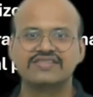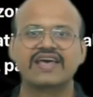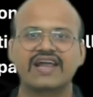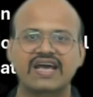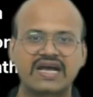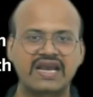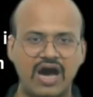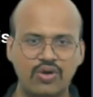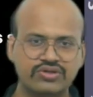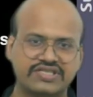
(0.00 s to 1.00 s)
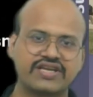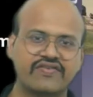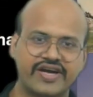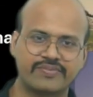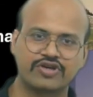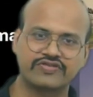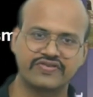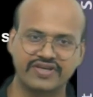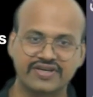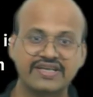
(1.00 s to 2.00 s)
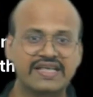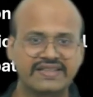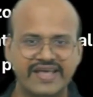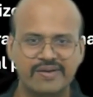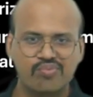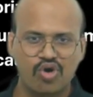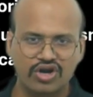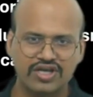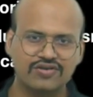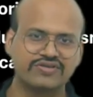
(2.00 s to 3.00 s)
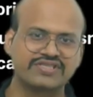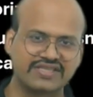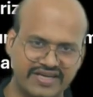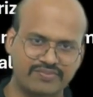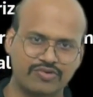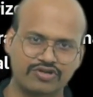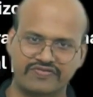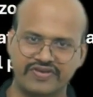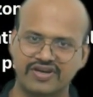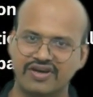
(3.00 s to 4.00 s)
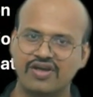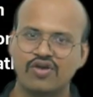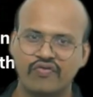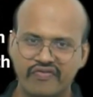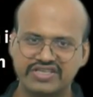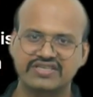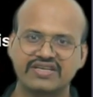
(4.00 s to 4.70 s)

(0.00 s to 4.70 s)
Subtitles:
there are clouds in our atmosphere, there are molecules in the atmosphere which